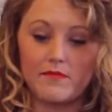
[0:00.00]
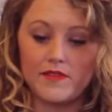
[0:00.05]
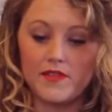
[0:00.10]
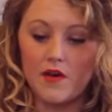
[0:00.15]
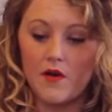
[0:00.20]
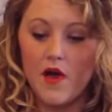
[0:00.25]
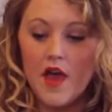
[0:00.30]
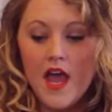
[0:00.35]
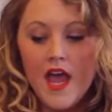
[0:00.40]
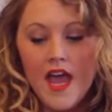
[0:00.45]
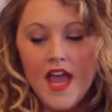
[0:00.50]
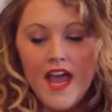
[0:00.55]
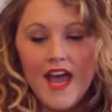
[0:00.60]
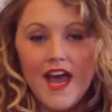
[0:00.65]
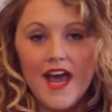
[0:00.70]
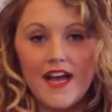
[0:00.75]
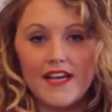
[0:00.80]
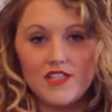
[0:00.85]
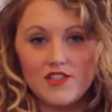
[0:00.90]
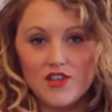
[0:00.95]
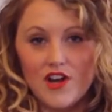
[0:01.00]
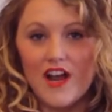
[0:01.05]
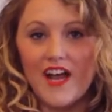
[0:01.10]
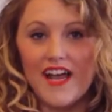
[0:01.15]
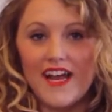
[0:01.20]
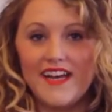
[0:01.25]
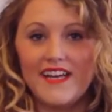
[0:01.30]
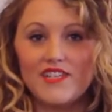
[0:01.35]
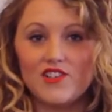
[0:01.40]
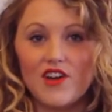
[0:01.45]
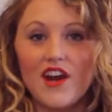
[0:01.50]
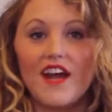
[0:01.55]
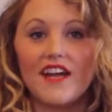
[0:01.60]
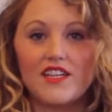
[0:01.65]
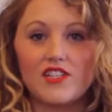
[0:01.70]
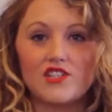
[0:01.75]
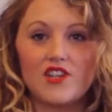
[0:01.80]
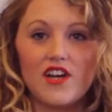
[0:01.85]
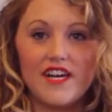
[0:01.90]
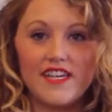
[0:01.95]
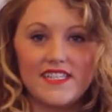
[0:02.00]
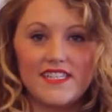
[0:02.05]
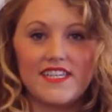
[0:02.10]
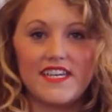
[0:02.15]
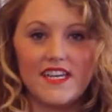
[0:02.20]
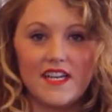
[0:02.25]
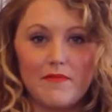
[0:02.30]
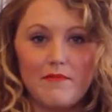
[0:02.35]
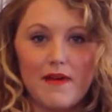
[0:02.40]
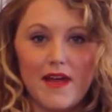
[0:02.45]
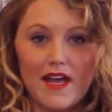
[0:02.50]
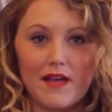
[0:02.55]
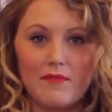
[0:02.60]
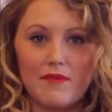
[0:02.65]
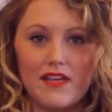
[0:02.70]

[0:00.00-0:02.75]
So I tried and tried and tried to get it back,